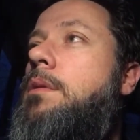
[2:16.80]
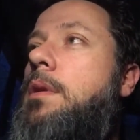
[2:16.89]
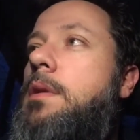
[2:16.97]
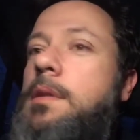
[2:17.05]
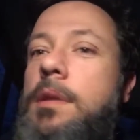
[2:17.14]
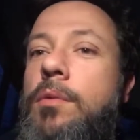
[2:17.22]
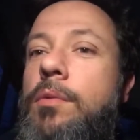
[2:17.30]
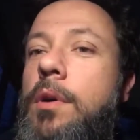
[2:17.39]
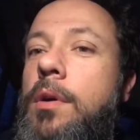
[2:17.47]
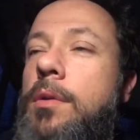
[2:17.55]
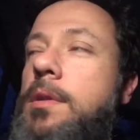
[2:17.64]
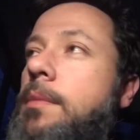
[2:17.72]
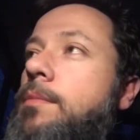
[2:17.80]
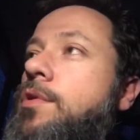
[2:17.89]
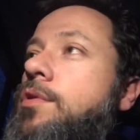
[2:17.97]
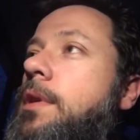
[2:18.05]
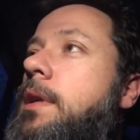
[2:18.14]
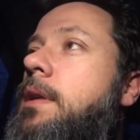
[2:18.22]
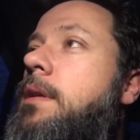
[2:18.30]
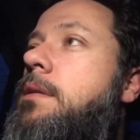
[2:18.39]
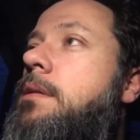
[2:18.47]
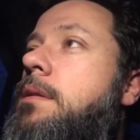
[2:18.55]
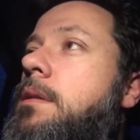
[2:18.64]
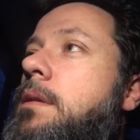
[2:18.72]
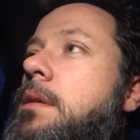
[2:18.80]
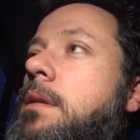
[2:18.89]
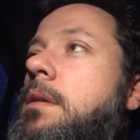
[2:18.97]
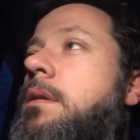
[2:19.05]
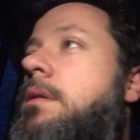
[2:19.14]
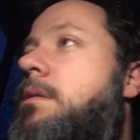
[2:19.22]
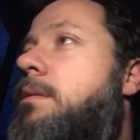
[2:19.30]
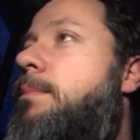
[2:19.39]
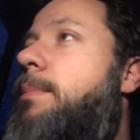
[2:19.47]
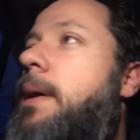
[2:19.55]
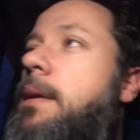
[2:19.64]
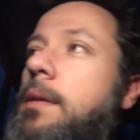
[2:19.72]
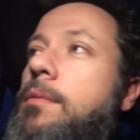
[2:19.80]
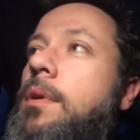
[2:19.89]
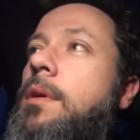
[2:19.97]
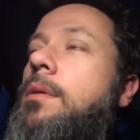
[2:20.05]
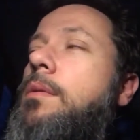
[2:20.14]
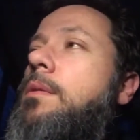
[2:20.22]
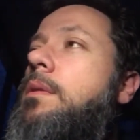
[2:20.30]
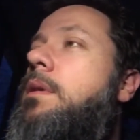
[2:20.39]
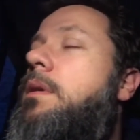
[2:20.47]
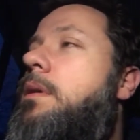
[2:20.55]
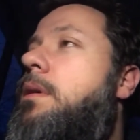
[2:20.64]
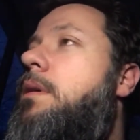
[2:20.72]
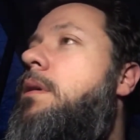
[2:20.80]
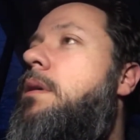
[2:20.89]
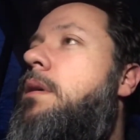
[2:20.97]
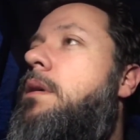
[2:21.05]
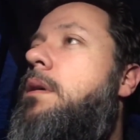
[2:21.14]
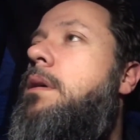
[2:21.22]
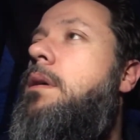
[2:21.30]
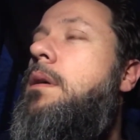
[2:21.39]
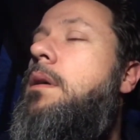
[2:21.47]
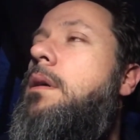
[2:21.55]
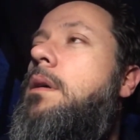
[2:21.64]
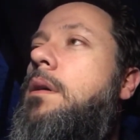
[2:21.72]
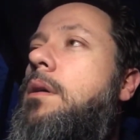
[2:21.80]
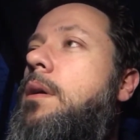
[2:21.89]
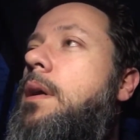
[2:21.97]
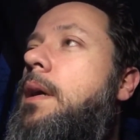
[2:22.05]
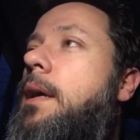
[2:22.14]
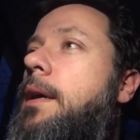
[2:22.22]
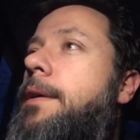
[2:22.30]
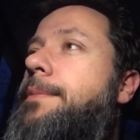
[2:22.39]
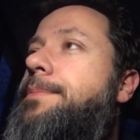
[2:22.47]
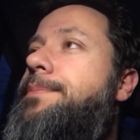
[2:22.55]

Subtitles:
you can see a road, some trees, some bendy road. Okay.